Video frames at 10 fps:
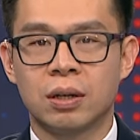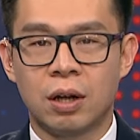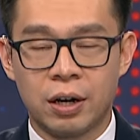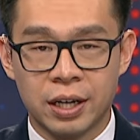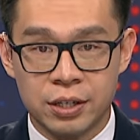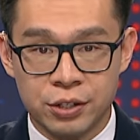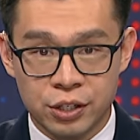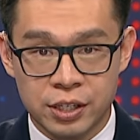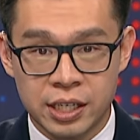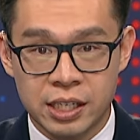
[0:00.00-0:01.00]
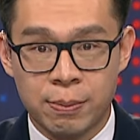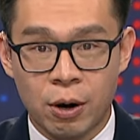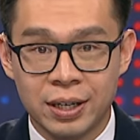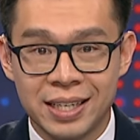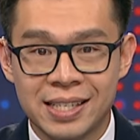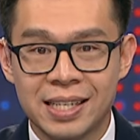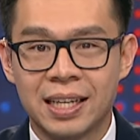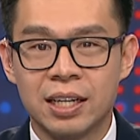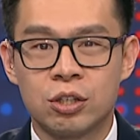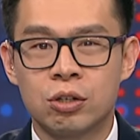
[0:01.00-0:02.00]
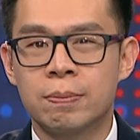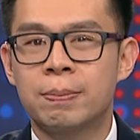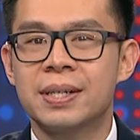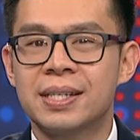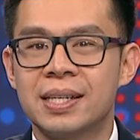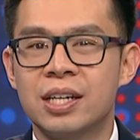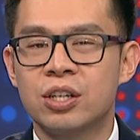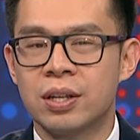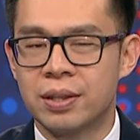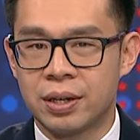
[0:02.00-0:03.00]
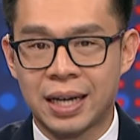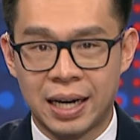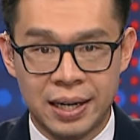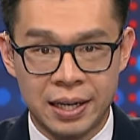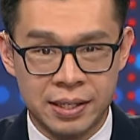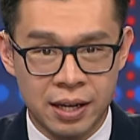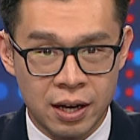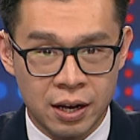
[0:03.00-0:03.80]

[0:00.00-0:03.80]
Law and Justice Party seeking to position their candidates.